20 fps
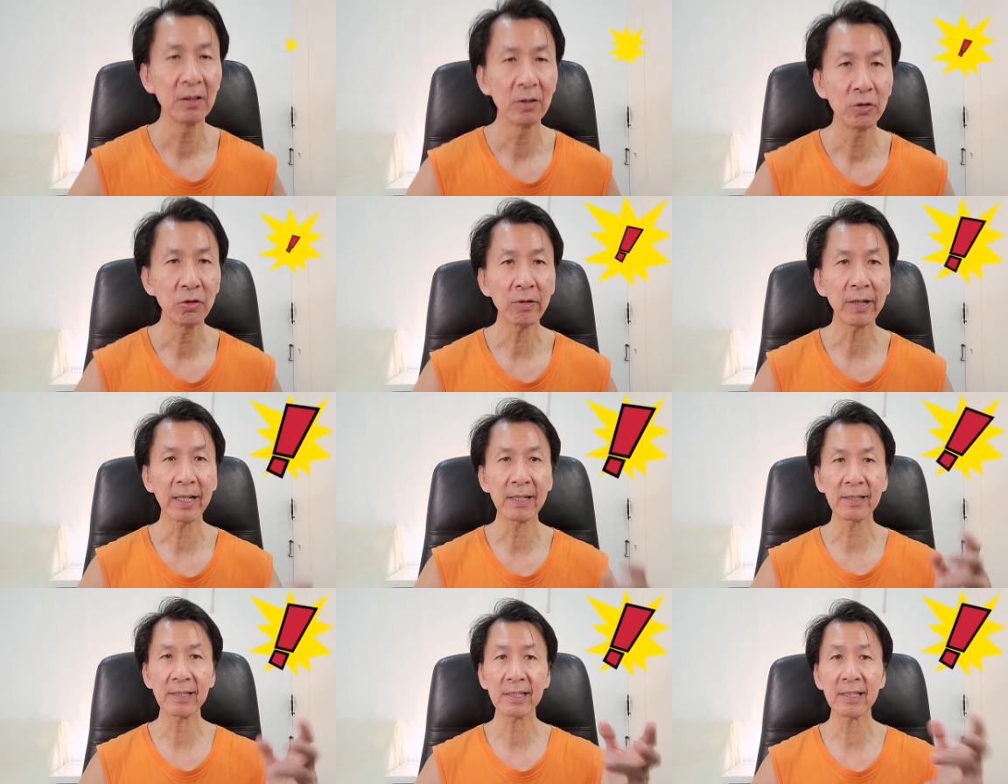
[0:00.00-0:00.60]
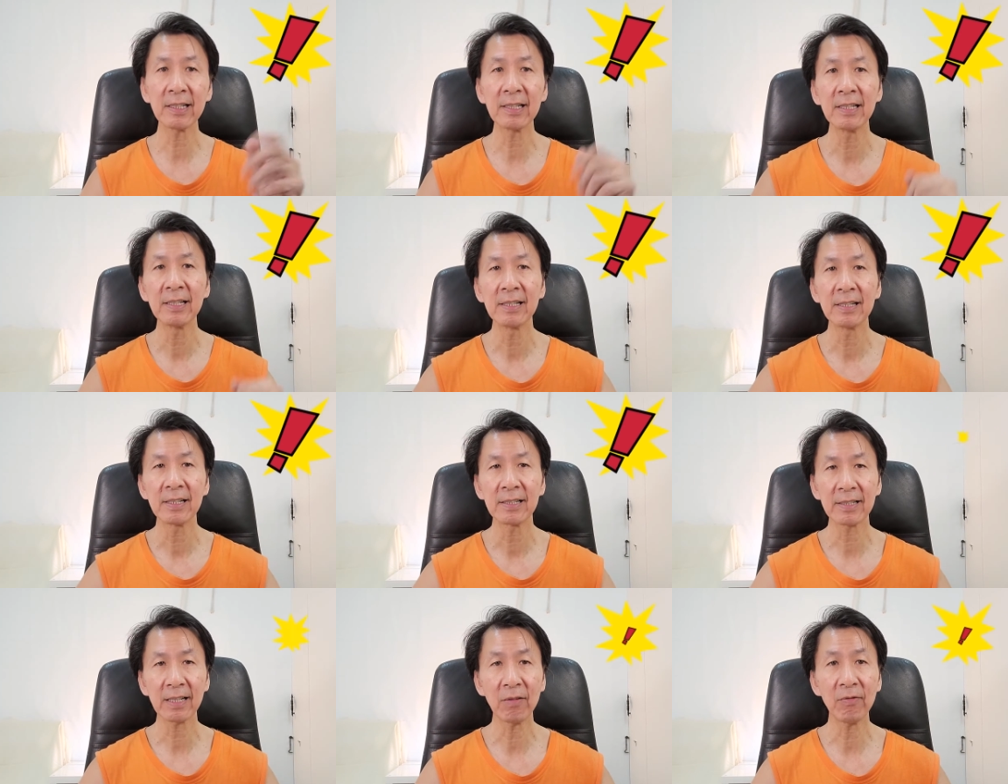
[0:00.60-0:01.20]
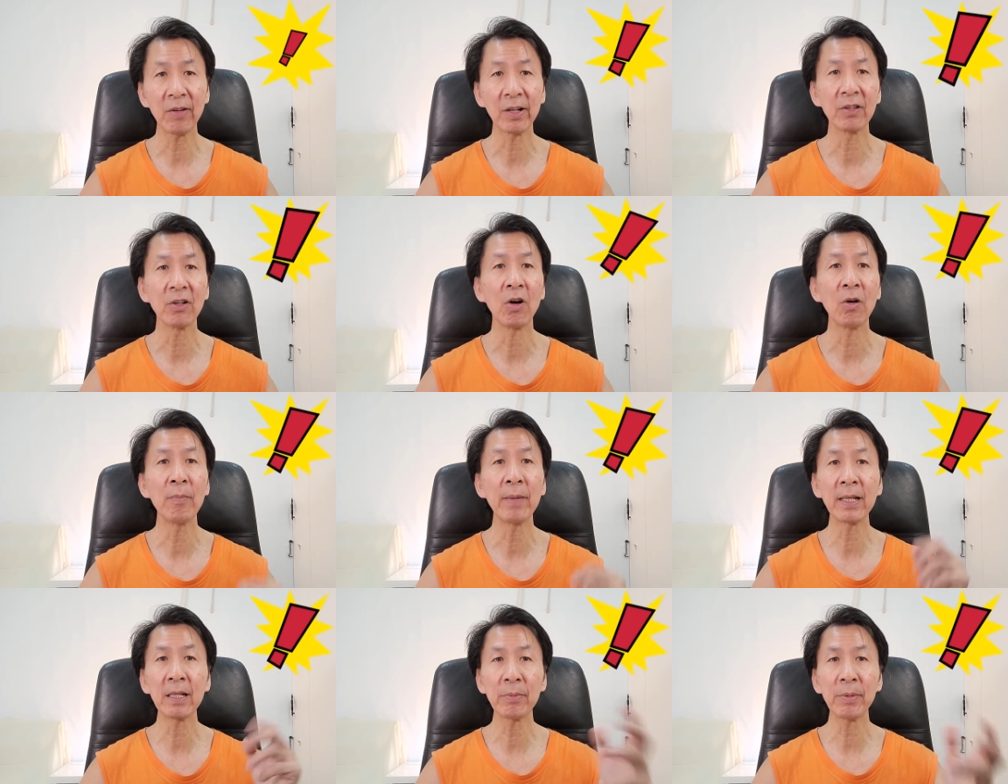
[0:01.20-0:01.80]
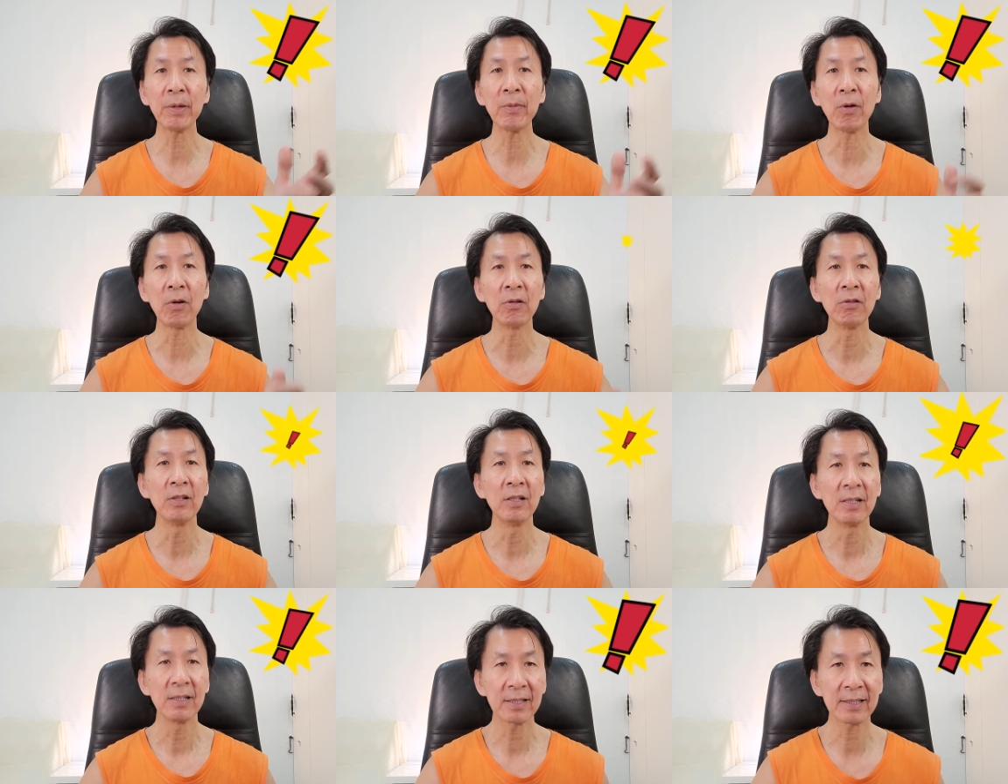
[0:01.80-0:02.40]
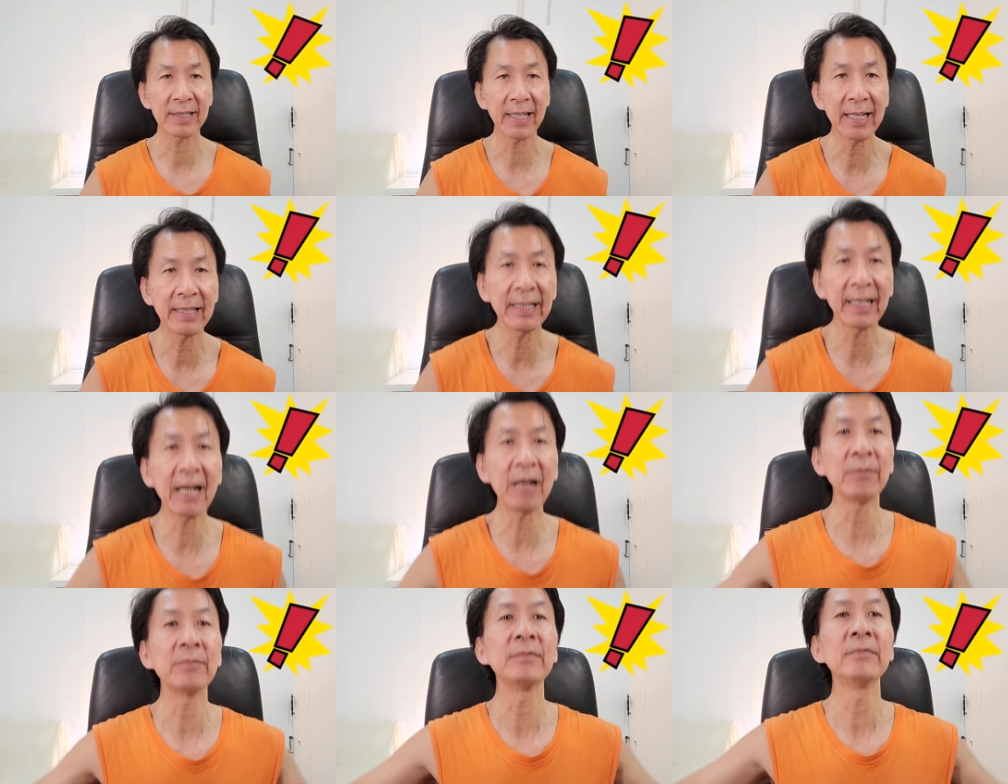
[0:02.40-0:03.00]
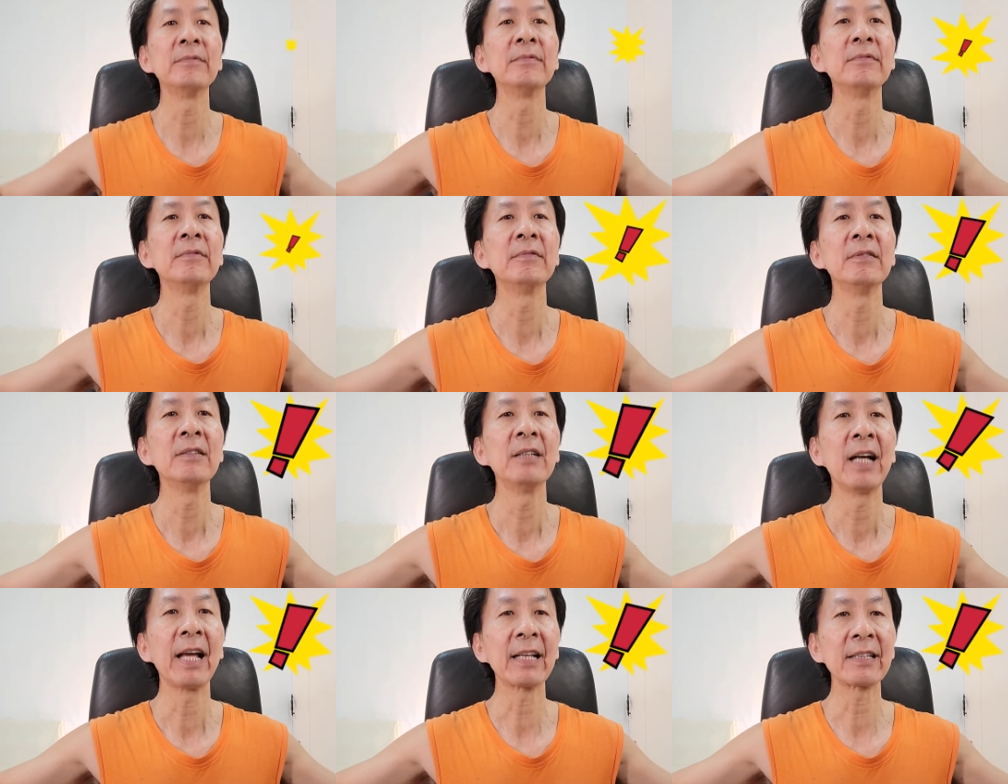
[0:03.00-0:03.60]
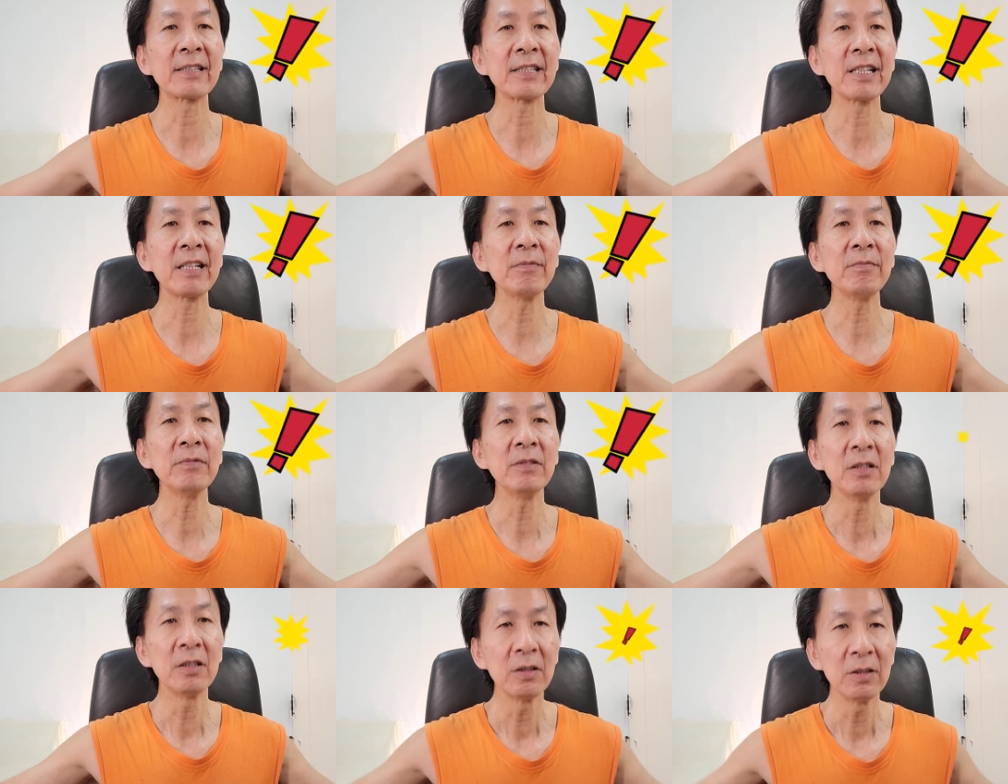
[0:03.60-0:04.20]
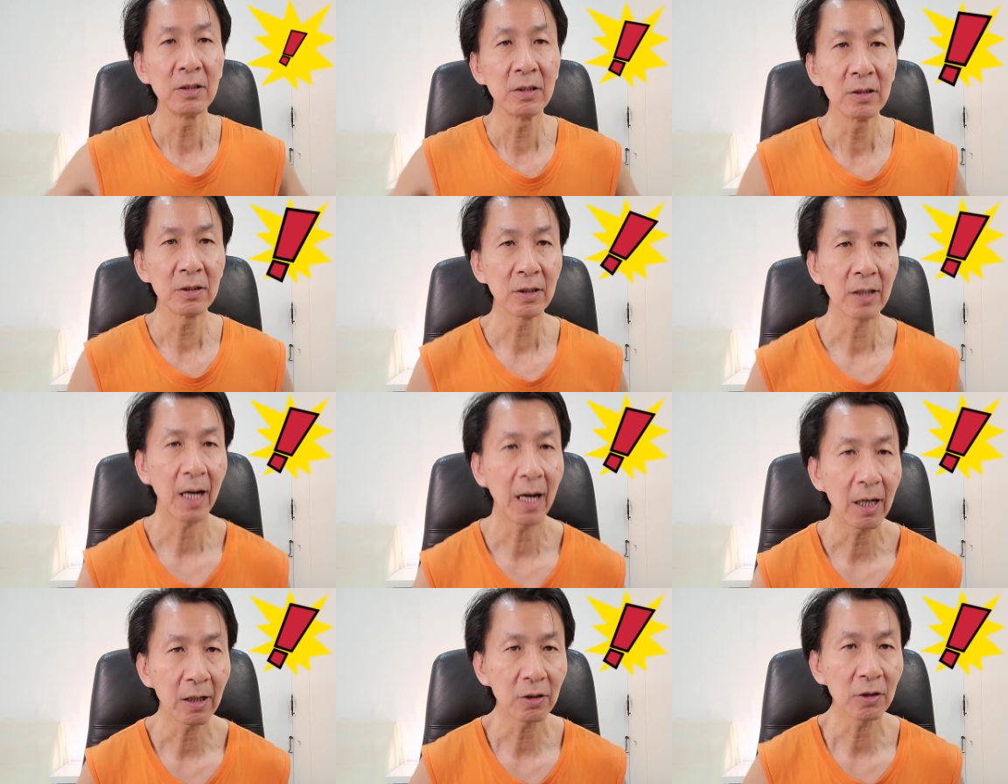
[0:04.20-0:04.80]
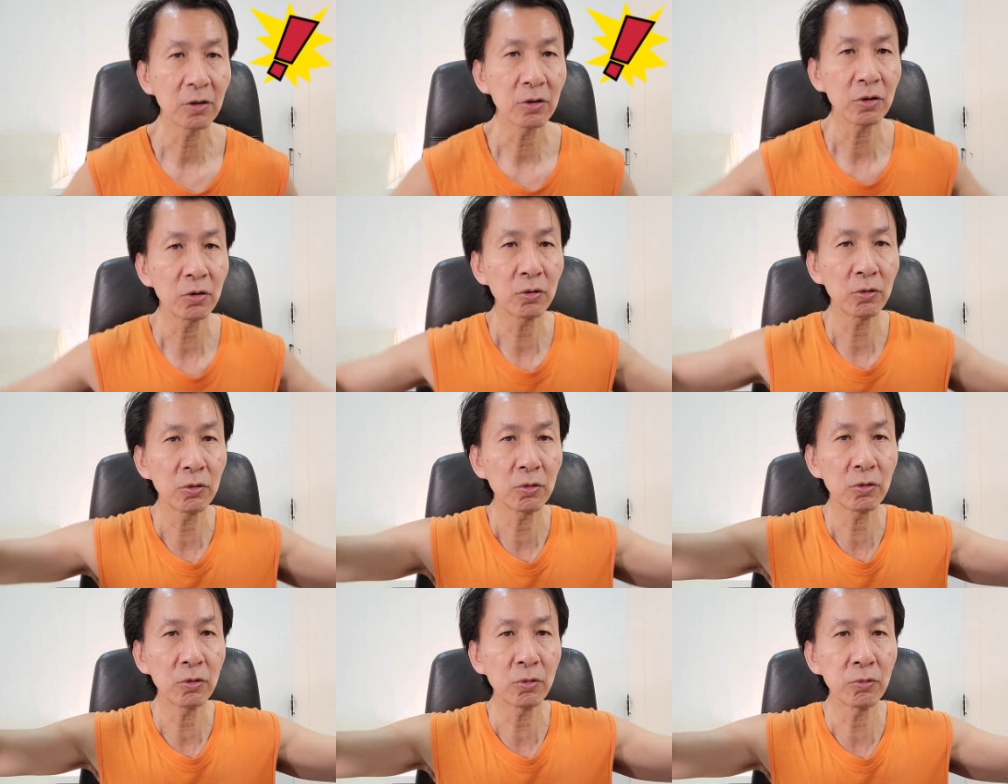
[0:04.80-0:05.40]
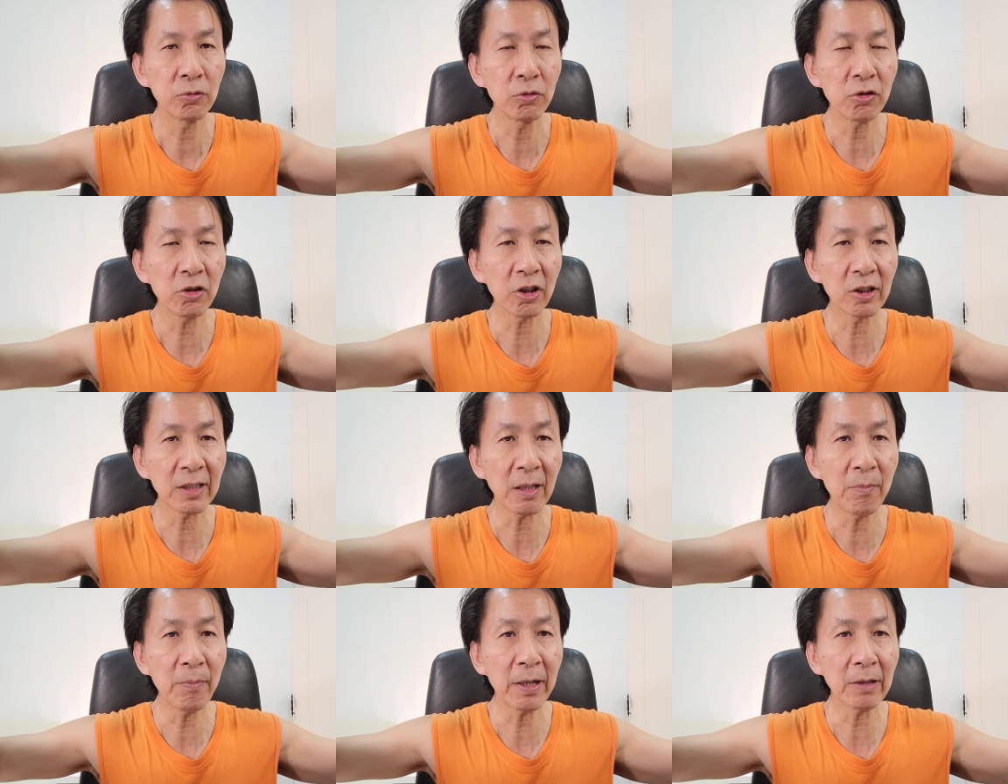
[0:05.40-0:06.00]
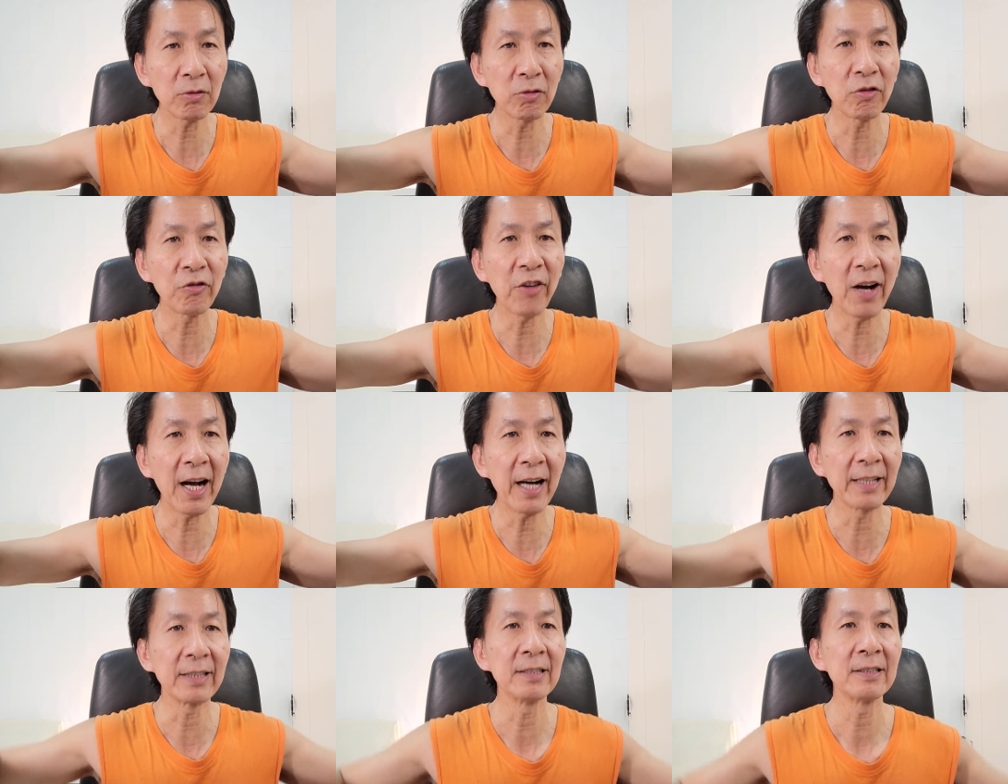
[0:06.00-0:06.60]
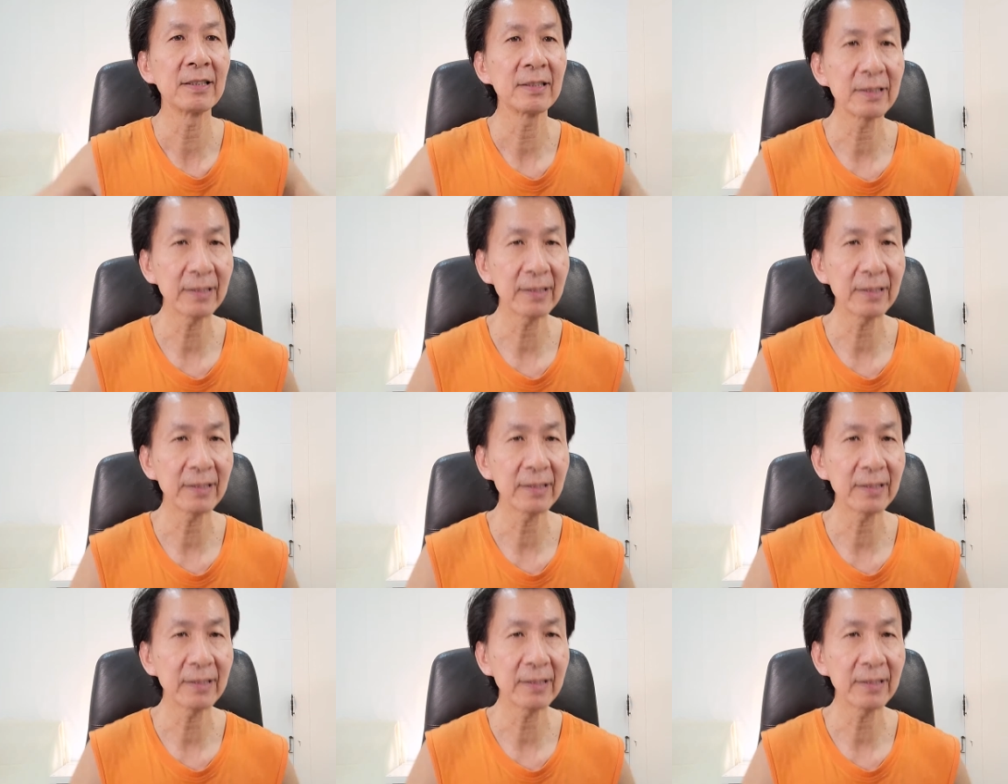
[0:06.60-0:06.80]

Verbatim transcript: You can see someone or many people standing up at gym uh, to use the dumbbell to fight.